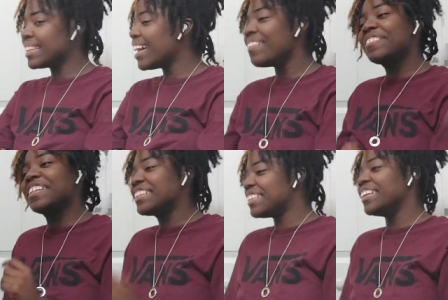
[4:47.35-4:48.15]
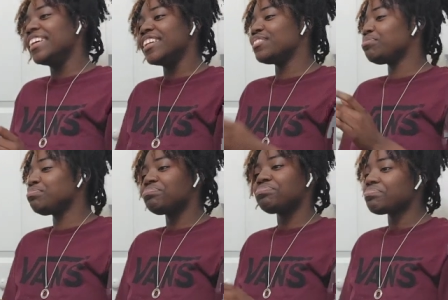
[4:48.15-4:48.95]
Love to see
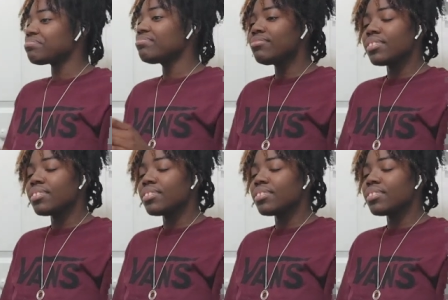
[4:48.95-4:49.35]
it.